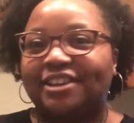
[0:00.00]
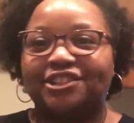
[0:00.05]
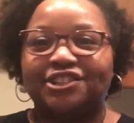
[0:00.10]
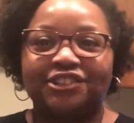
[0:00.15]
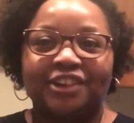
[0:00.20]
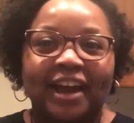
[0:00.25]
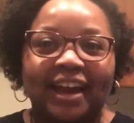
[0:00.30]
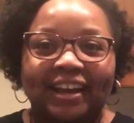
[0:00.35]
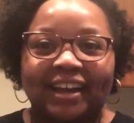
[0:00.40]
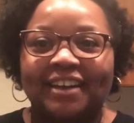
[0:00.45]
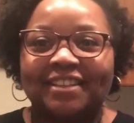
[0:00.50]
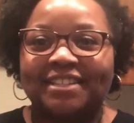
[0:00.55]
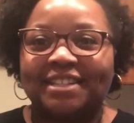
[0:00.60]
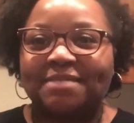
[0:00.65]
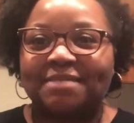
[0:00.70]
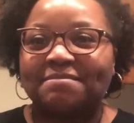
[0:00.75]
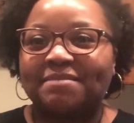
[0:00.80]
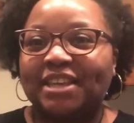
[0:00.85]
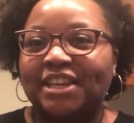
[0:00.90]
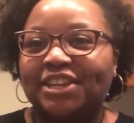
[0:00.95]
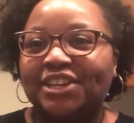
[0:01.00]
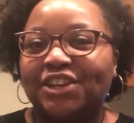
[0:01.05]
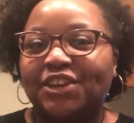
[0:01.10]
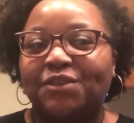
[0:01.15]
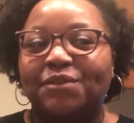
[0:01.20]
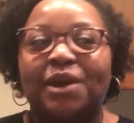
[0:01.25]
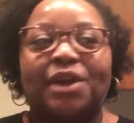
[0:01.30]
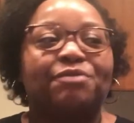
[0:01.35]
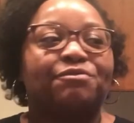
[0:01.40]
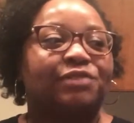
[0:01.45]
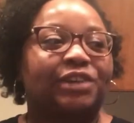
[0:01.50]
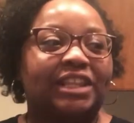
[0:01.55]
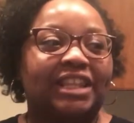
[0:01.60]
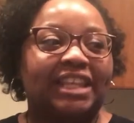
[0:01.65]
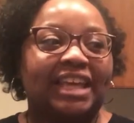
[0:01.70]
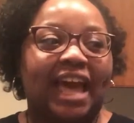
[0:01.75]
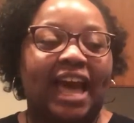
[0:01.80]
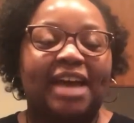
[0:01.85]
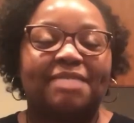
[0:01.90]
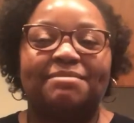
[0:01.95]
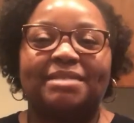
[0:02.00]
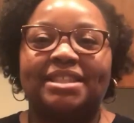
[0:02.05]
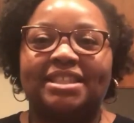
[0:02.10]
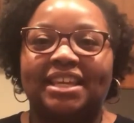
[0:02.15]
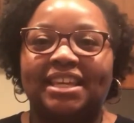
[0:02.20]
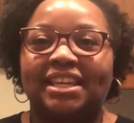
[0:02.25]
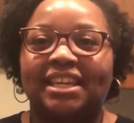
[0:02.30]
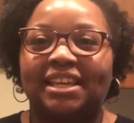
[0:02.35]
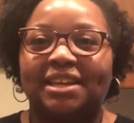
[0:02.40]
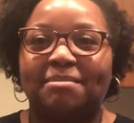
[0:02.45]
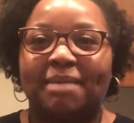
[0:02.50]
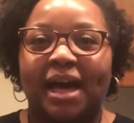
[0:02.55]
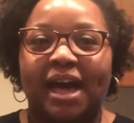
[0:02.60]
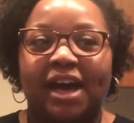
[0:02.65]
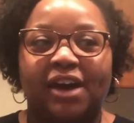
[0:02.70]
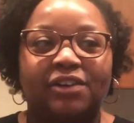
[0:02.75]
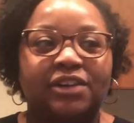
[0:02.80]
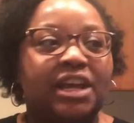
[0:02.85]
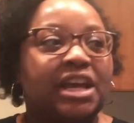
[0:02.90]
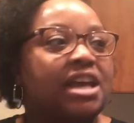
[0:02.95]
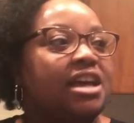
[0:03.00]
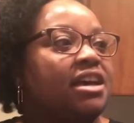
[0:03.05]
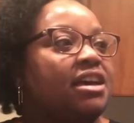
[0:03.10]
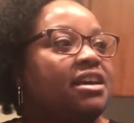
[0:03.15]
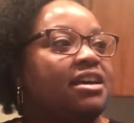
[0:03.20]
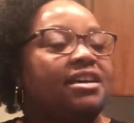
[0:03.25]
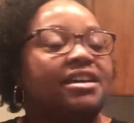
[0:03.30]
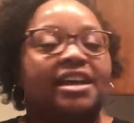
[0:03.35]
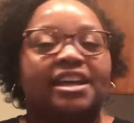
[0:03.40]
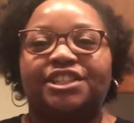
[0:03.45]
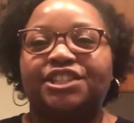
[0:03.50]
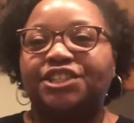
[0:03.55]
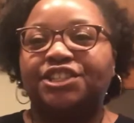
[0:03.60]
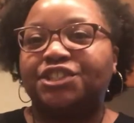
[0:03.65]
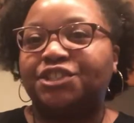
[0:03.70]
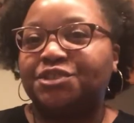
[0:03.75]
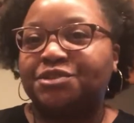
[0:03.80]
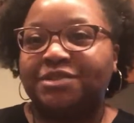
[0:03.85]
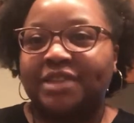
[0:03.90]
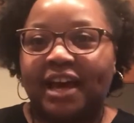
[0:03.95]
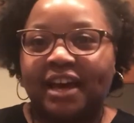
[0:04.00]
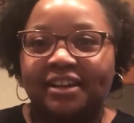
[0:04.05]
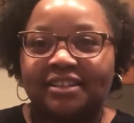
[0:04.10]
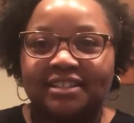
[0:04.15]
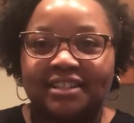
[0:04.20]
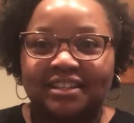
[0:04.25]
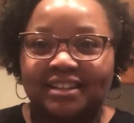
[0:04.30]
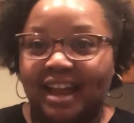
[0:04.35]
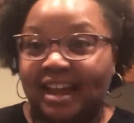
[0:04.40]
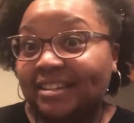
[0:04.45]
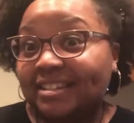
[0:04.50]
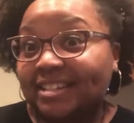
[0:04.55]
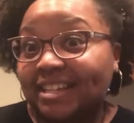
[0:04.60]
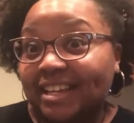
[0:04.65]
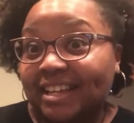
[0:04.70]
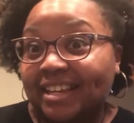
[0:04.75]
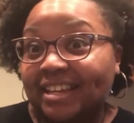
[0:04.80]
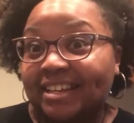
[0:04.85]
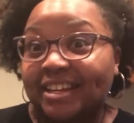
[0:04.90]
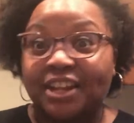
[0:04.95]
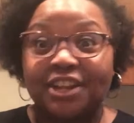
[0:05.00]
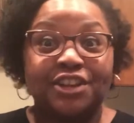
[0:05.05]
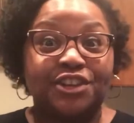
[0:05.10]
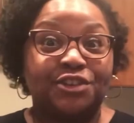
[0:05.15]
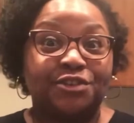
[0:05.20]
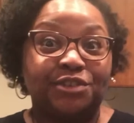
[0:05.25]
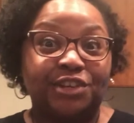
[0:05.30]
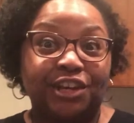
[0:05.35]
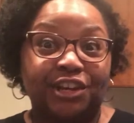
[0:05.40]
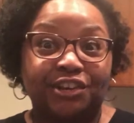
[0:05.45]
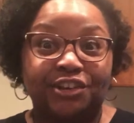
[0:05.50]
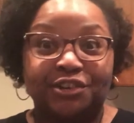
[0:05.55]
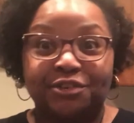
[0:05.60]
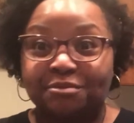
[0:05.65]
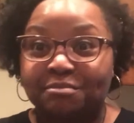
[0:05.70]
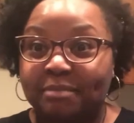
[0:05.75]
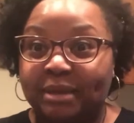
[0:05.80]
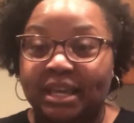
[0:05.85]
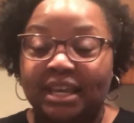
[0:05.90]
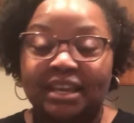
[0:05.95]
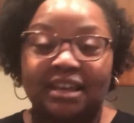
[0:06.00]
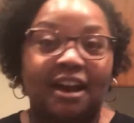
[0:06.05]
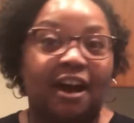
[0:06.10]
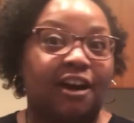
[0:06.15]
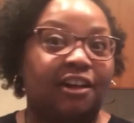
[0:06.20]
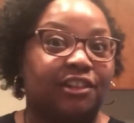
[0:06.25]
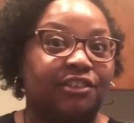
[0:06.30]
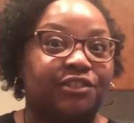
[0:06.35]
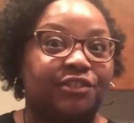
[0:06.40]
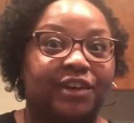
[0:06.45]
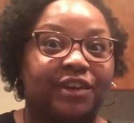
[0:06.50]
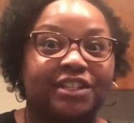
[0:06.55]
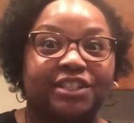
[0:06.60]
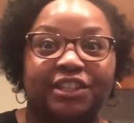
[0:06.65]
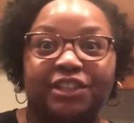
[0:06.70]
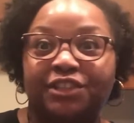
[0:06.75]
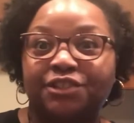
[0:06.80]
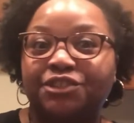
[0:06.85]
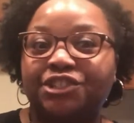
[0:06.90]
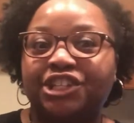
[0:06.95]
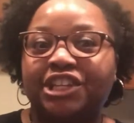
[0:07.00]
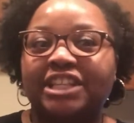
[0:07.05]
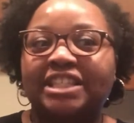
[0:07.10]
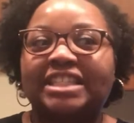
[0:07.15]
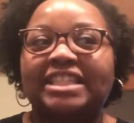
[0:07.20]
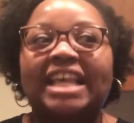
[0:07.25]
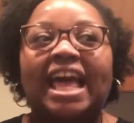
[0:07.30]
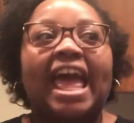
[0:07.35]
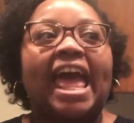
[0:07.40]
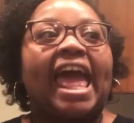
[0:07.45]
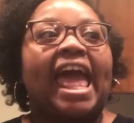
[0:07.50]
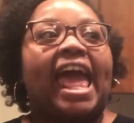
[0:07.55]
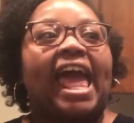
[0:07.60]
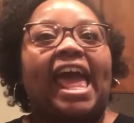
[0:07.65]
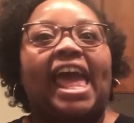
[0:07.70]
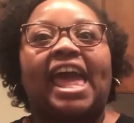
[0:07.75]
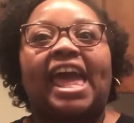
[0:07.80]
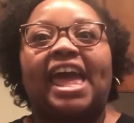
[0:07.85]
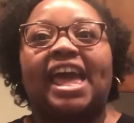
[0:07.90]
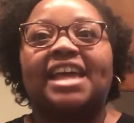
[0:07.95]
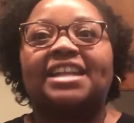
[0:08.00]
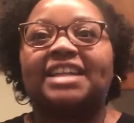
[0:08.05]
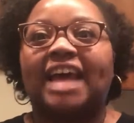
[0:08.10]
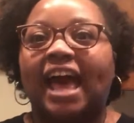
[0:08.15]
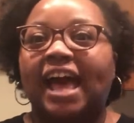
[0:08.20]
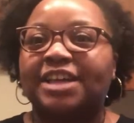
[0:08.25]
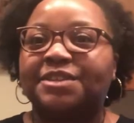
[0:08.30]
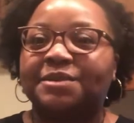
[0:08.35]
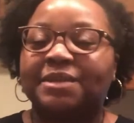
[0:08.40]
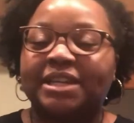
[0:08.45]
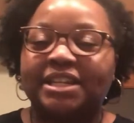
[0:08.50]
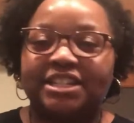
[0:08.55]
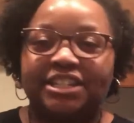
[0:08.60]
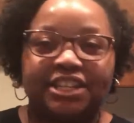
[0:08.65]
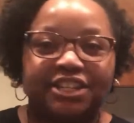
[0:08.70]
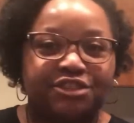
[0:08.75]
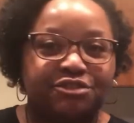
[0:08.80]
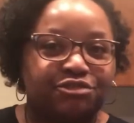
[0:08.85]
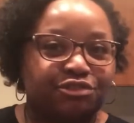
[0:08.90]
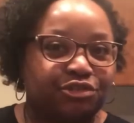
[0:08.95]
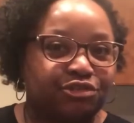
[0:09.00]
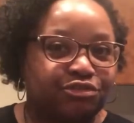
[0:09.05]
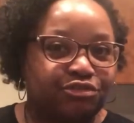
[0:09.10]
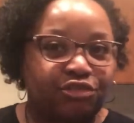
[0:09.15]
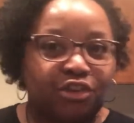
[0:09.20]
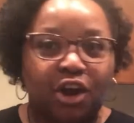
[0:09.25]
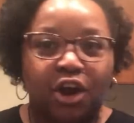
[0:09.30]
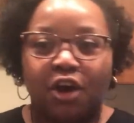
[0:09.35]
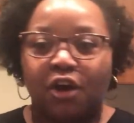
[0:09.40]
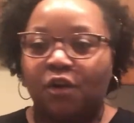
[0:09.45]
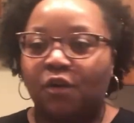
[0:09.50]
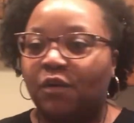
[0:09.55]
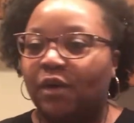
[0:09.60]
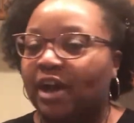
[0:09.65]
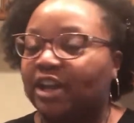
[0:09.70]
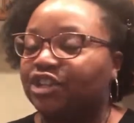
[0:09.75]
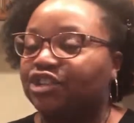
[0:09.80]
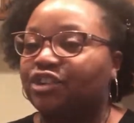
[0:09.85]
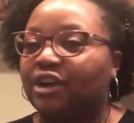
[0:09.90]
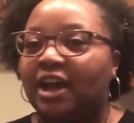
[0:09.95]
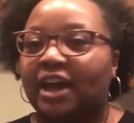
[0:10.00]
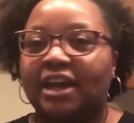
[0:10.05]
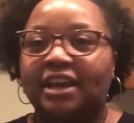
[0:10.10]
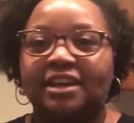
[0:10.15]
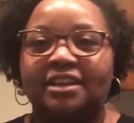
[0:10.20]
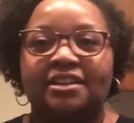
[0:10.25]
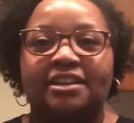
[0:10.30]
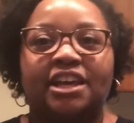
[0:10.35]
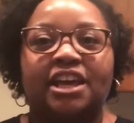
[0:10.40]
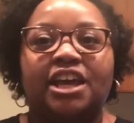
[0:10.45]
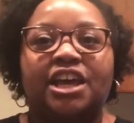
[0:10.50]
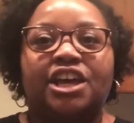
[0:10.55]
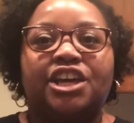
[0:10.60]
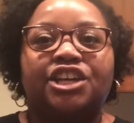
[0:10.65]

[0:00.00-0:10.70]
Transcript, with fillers: and trying out something new, it really had me thinking about it's 2019, new year, new me, all of the resolutions. And as we continue to grow and try and